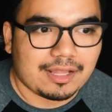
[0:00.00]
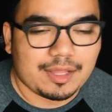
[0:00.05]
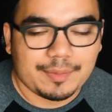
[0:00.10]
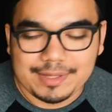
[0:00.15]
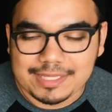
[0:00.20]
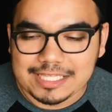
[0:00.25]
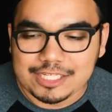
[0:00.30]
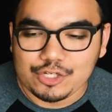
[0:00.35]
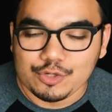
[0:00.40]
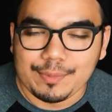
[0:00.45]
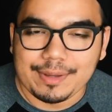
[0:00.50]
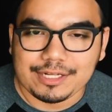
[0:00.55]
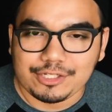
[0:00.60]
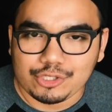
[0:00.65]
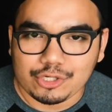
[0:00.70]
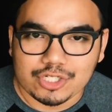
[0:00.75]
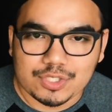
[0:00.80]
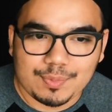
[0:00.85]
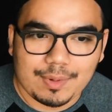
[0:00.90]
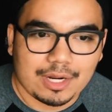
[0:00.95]
I mean, they do make
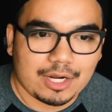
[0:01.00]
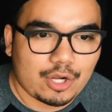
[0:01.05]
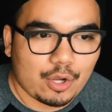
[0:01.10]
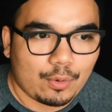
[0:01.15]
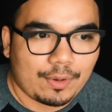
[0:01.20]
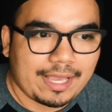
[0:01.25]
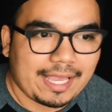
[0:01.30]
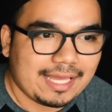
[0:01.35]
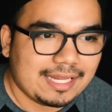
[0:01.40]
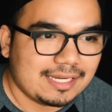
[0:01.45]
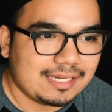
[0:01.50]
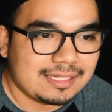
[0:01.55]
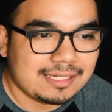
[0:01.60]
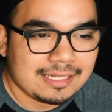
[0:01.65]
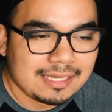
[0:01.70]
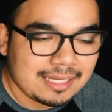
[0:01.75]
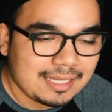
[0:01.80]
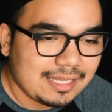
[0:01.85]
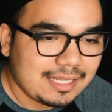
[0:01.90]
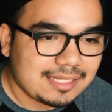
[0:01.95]
jokes about cocaine, and
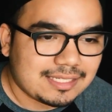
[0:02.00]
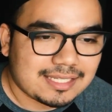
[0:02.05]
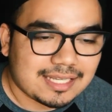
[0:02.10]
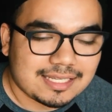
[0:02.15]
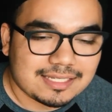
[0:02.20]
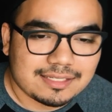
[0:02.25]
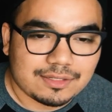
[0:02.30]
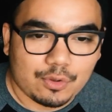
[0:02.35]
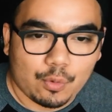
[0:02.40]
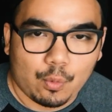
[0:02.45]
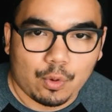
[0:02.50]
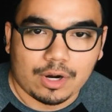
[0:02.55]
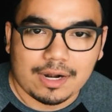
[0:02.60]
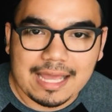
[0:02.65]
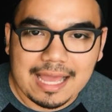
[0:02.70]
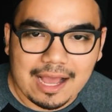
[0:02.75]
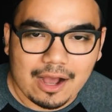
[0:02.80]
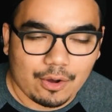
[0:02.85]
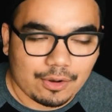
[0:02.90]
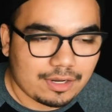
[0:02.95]
he says the word
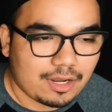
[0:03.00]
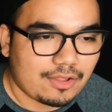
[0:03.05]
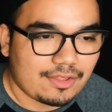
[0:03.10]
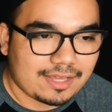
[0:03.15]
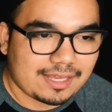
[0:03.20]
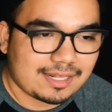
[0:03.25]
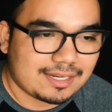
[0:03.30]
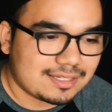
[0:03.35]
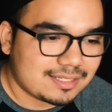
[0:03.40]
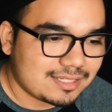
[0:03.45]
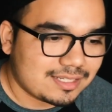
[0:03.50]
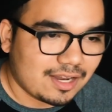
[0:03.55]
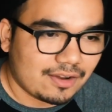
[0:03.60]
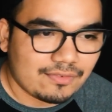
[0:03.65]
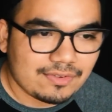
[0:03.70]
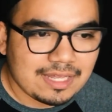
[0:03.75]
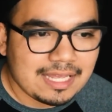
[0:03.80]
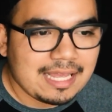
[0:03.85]
hell and all that kind of stuff.